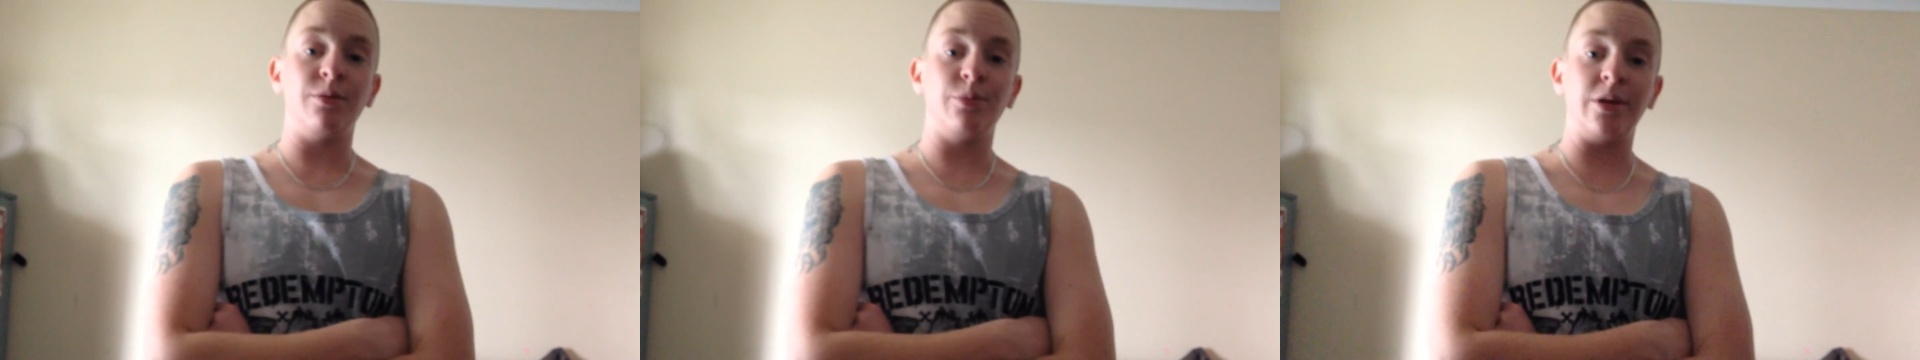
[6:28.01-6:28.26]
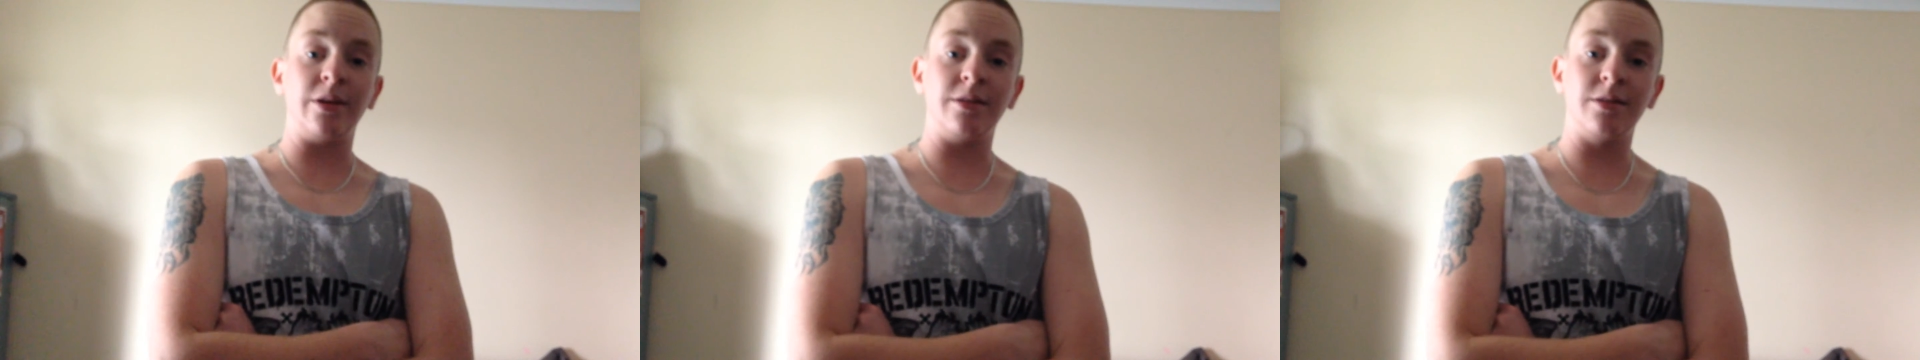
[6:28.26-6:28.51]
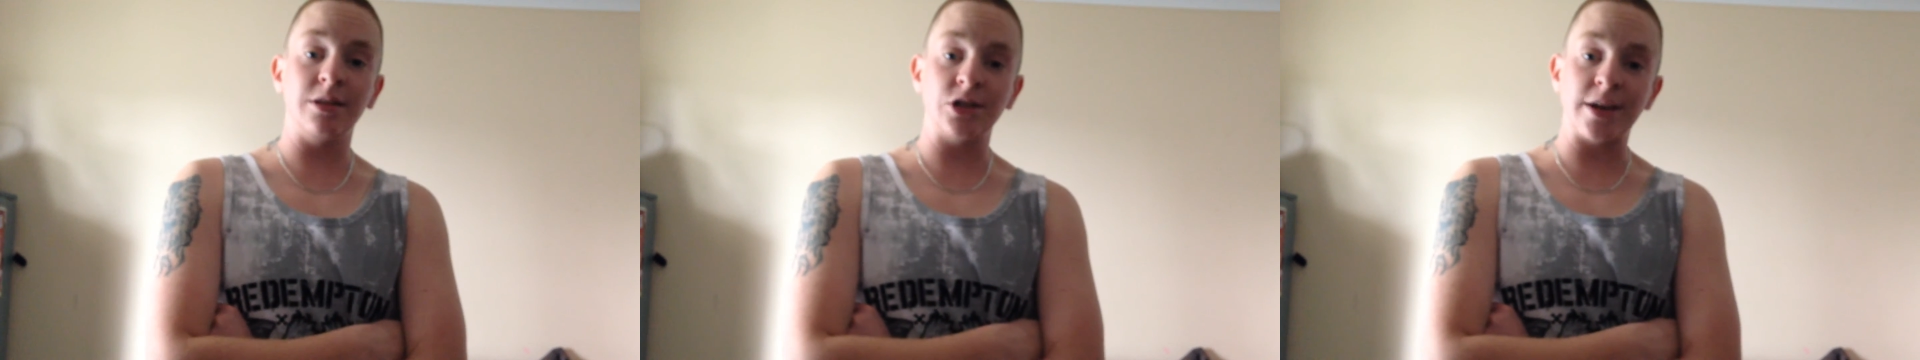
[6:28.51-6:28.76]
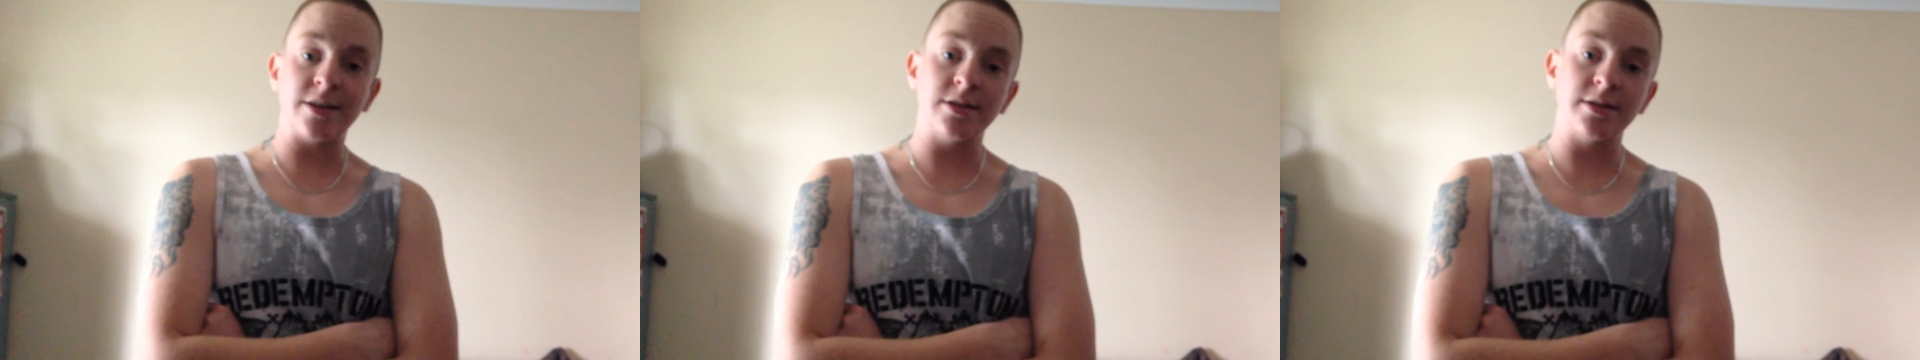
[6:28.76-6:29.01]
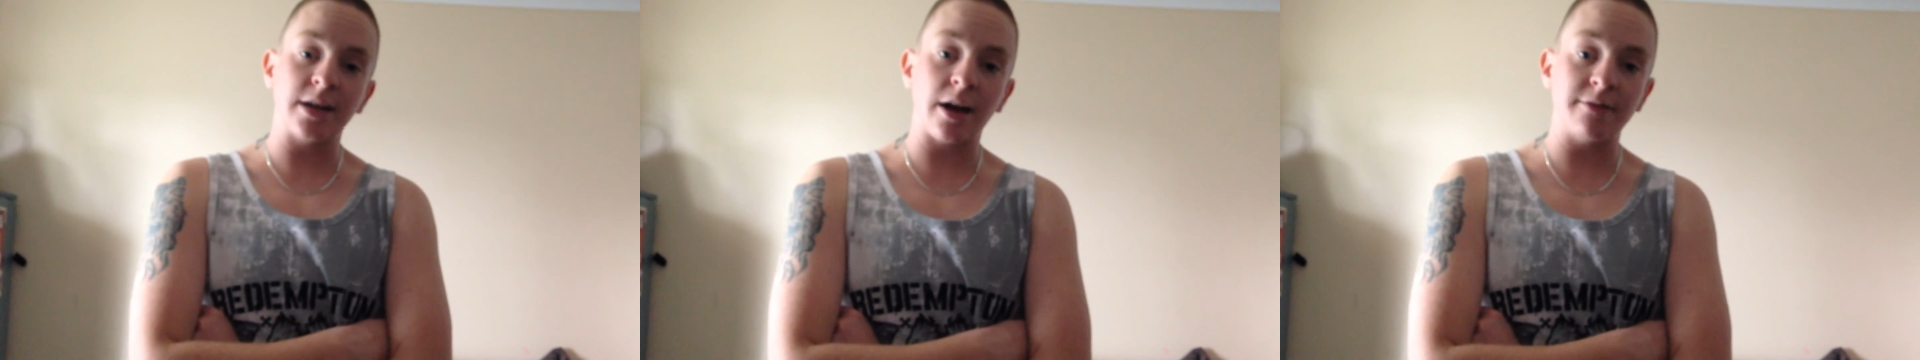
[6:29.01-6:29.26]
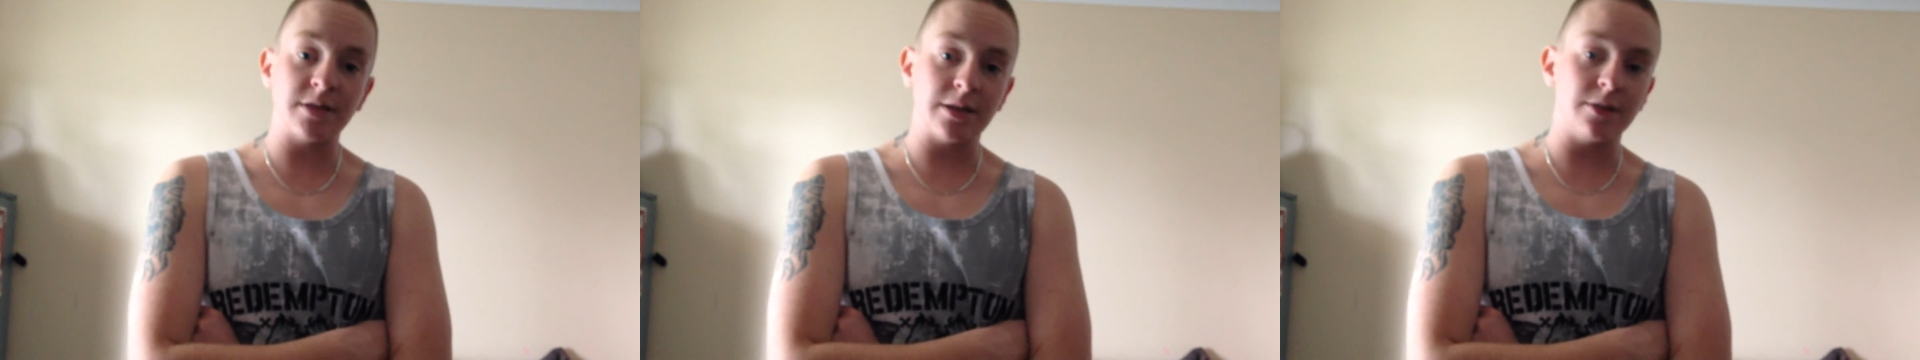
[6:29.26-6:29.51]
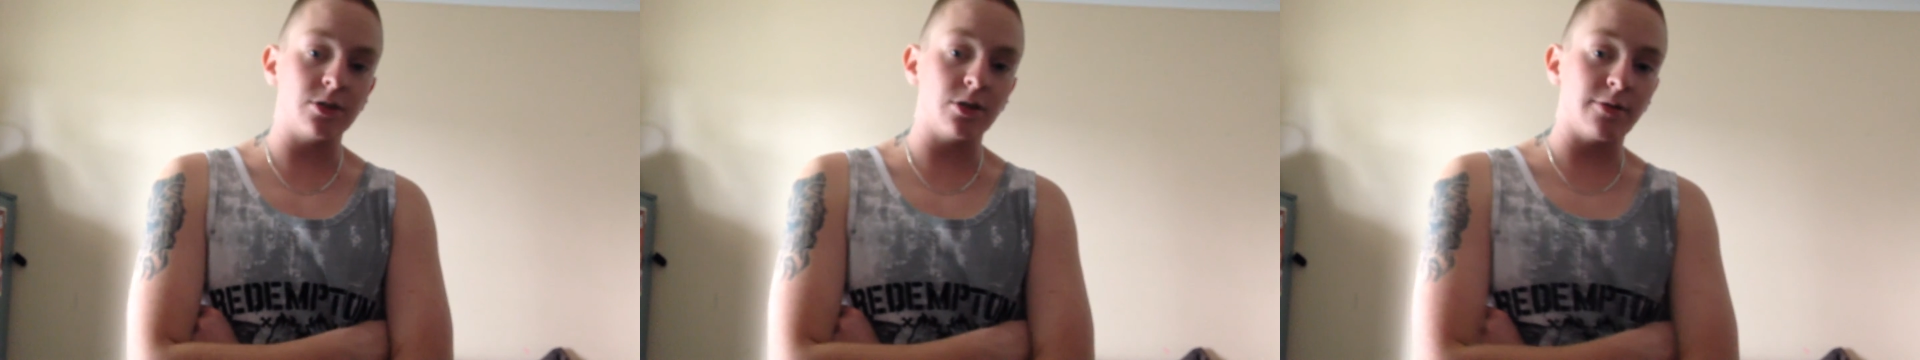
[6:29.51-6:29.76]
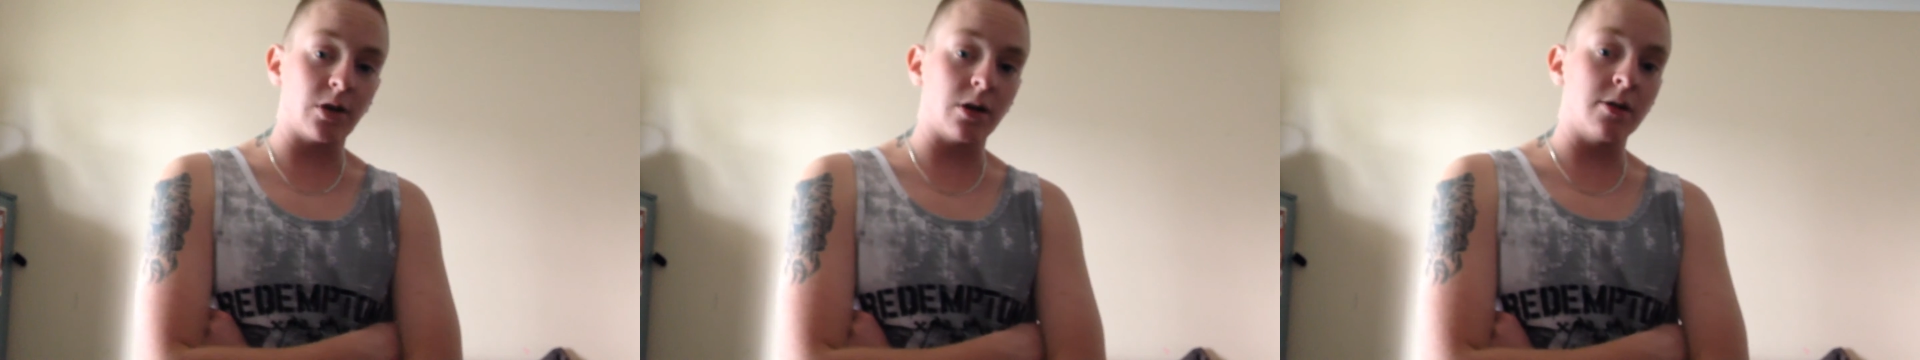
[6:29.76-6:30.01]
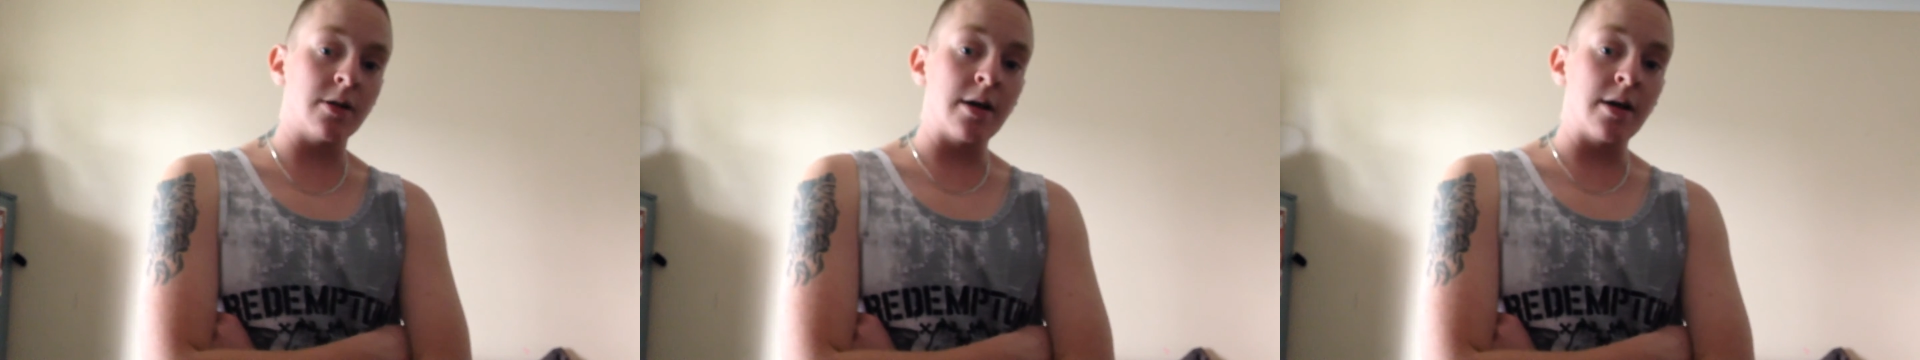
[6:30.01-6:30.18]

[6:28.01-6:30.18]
with the changes that I've seen so far